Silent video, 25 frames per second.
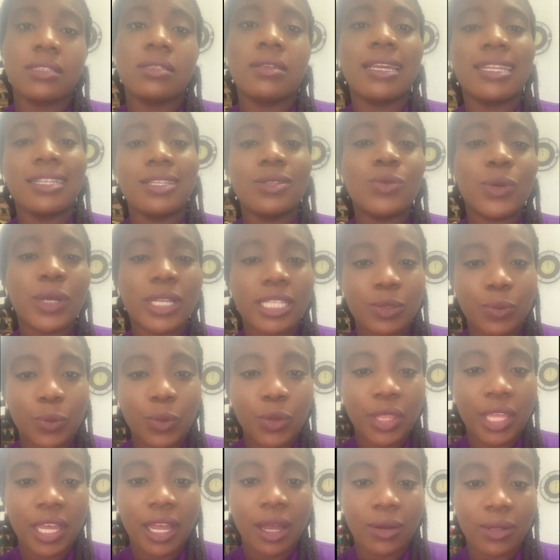So I just wanted to
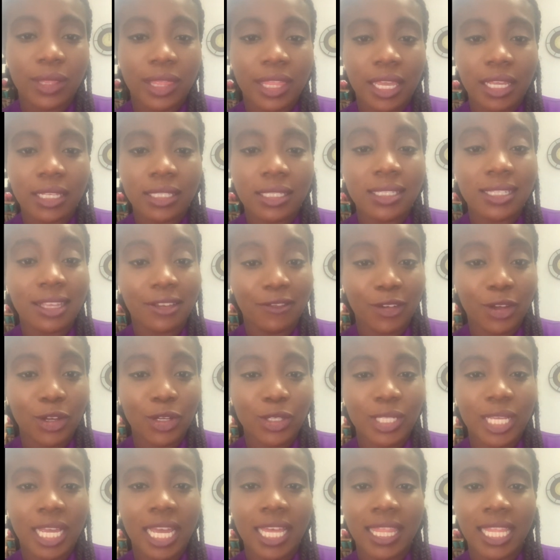put that out there since I
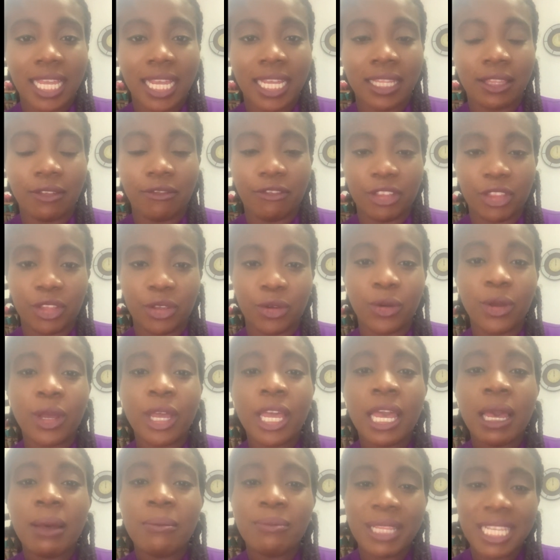forgot to add that in the video.
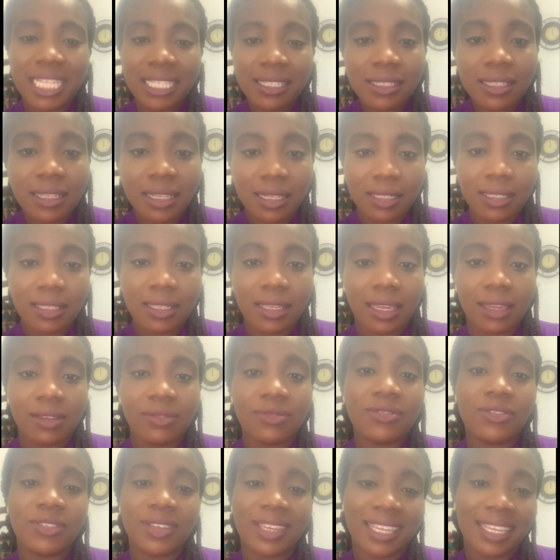Please stay
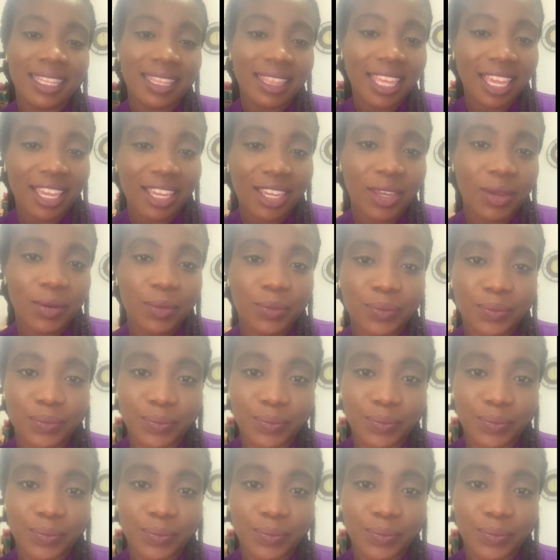safe. Thank you.